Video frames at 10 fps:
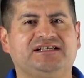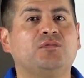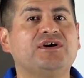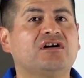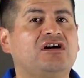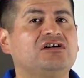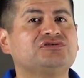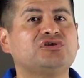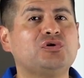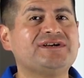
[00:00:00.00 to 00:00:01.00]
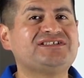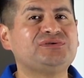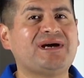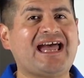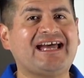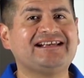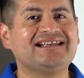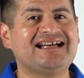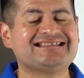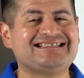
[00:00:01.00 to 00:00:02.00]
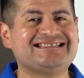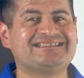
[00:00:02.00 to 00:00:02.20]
We are also going to analyze these